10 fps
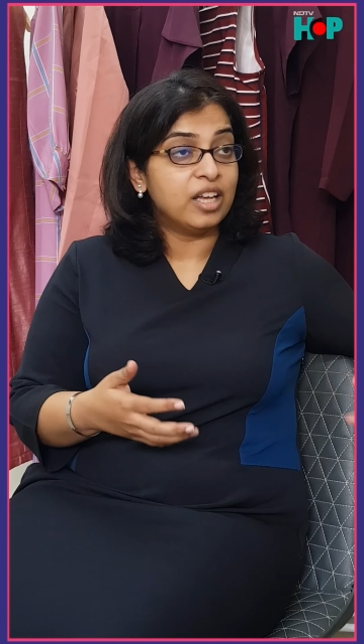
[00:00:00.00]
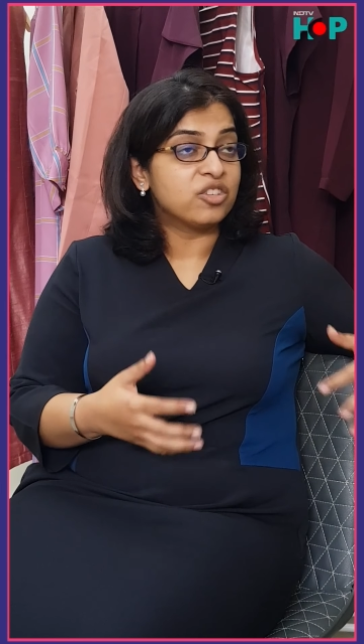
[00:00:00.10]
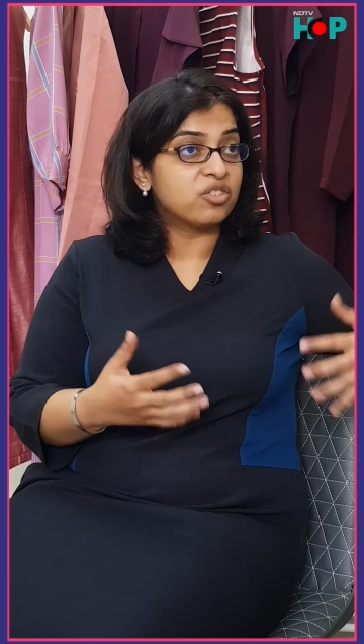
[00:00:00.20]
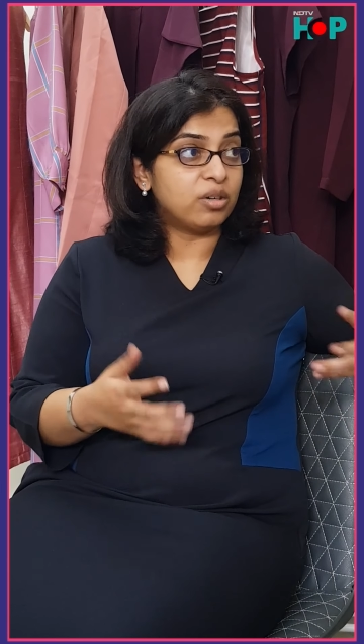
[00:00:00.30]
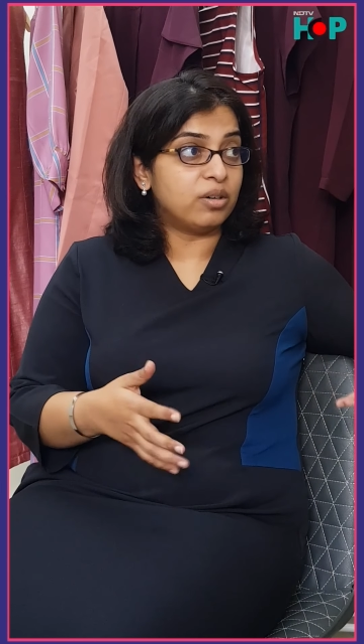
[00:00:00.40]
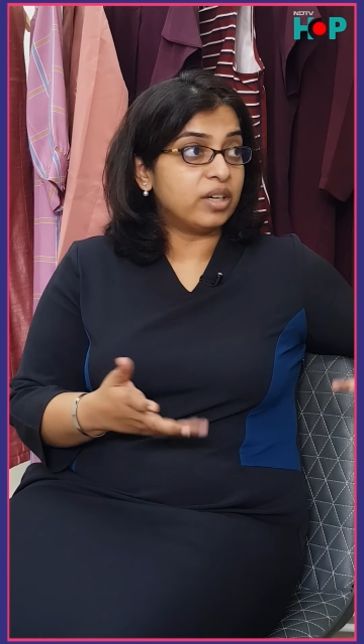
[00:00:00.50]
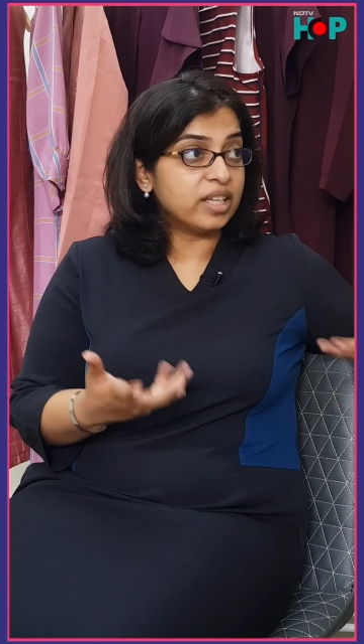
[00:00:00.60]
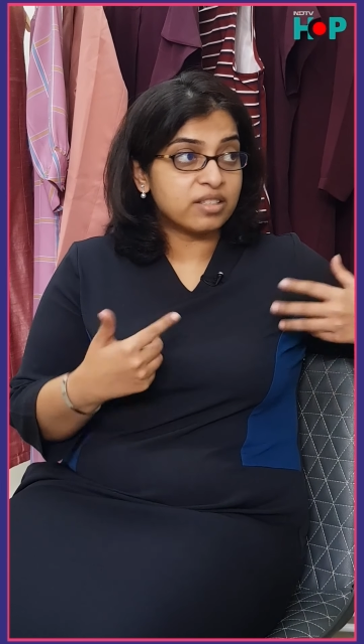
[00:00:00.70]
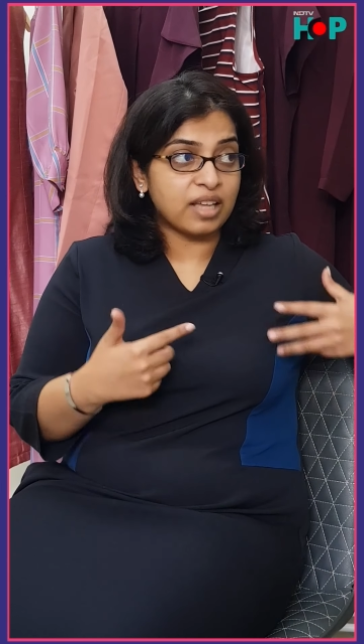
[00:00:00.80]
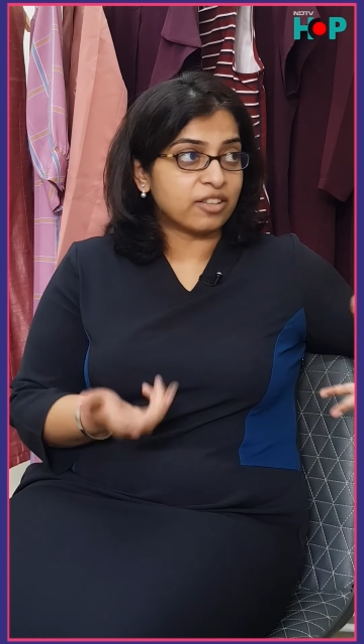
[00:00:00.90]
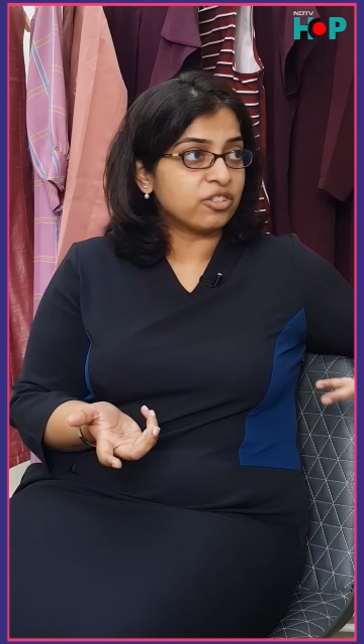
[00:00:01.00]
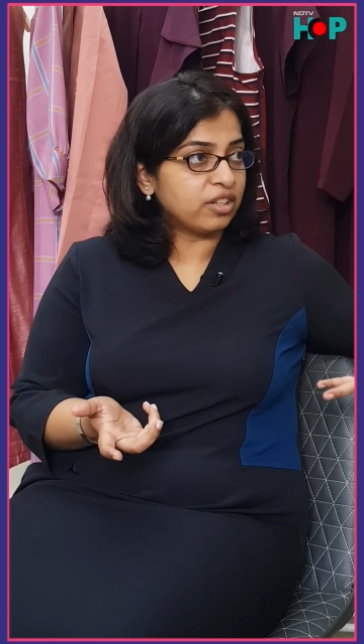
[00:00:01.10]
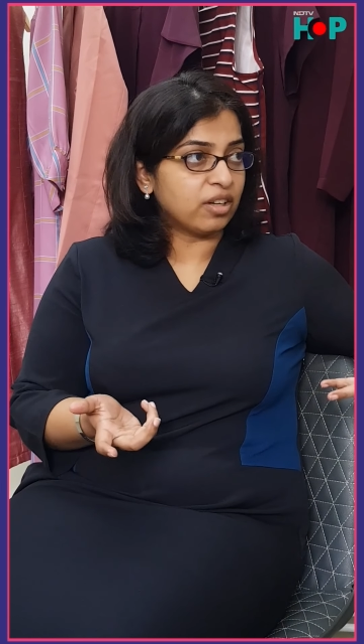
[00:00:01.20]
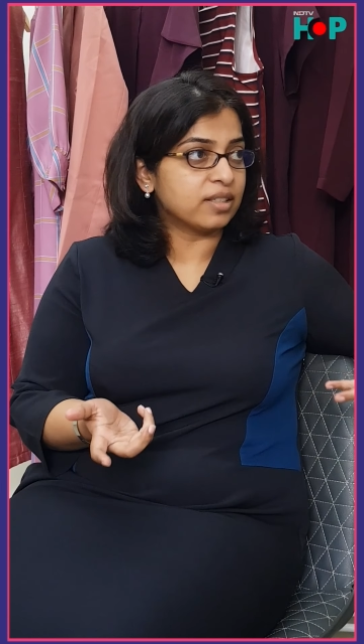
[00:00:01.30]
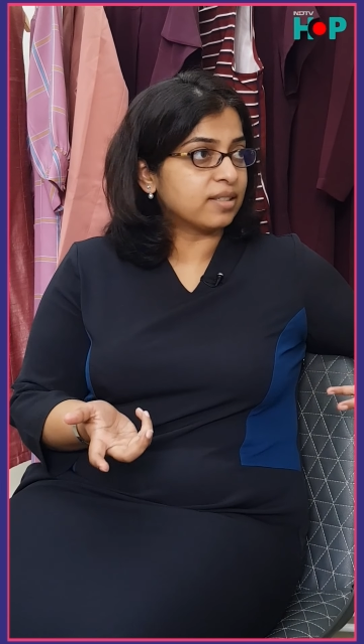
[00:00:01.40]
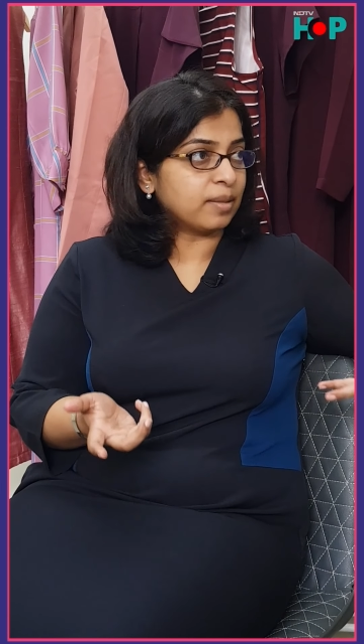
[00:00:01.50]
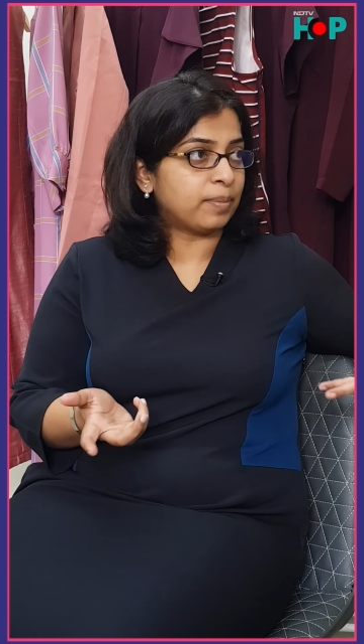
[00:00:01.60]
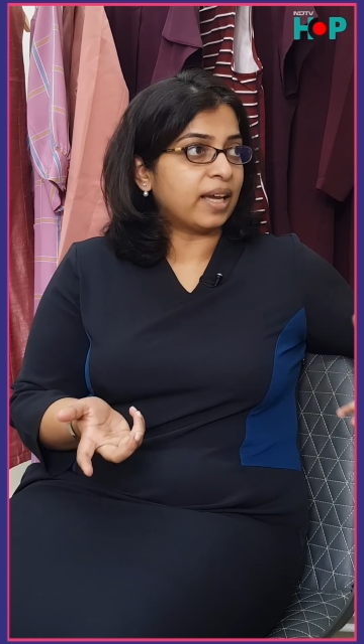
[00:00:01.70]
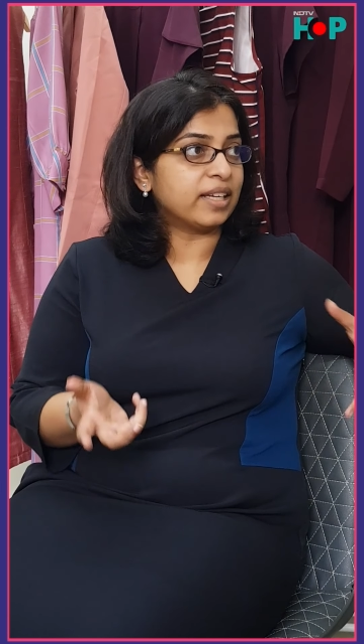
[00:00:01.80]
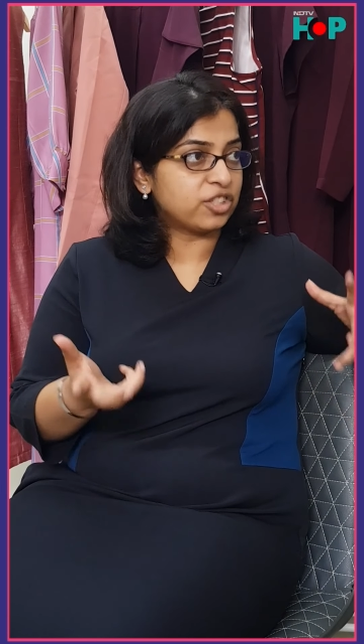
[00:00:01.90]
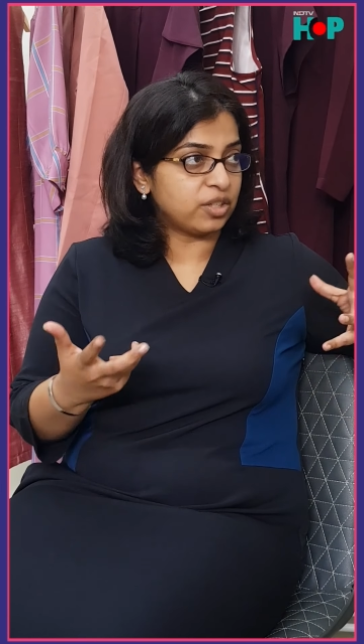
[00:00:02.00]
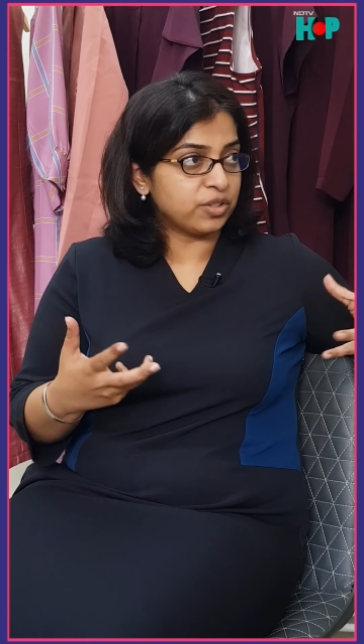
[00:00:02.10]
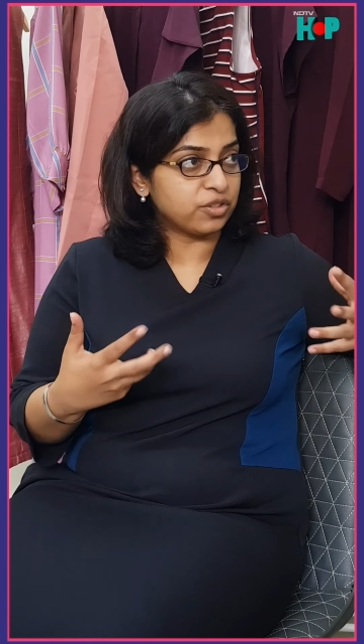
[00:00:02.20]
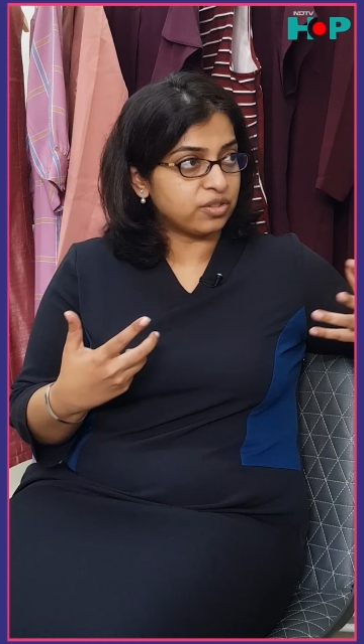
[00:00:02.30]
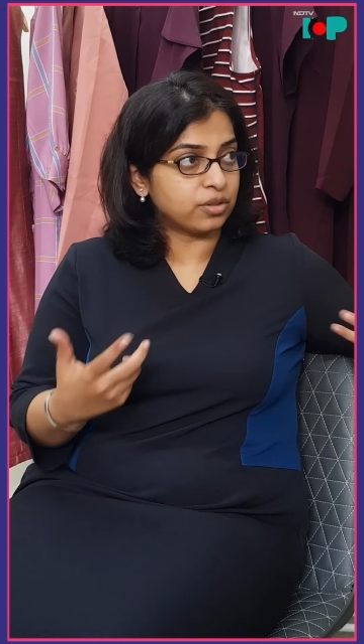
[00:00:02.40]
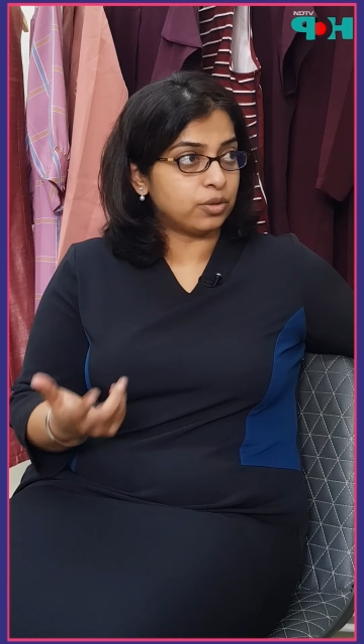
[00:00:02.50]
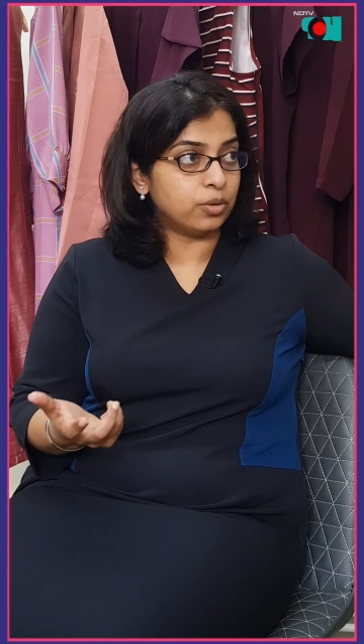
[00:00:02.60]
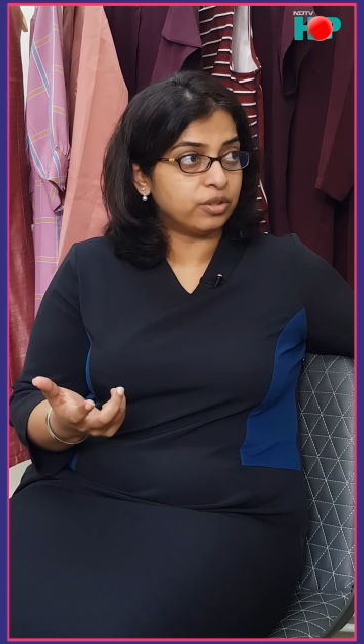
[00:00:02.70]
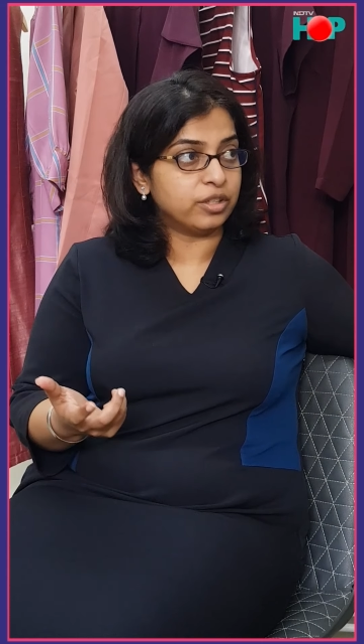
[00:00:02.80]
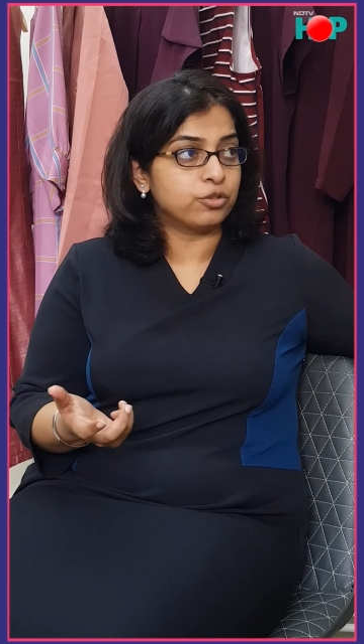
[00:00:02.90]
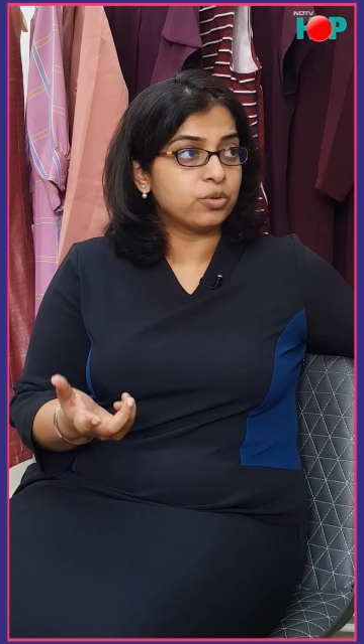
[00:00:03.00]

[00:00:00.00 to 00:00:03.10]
So it's actually not the supply chain which is the core issue.